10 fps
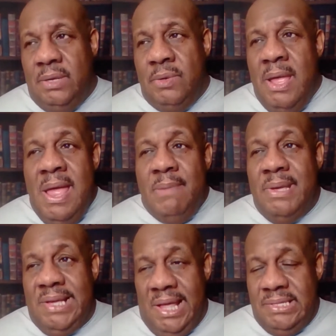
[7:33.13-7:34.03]
So
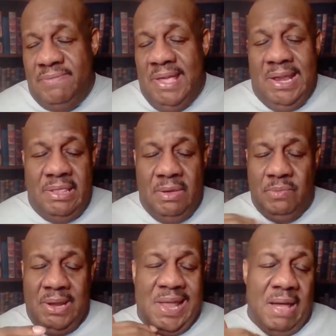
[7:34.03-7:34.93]
because of that, and the
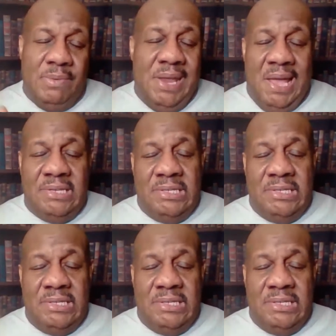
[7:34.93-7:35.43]
way how we had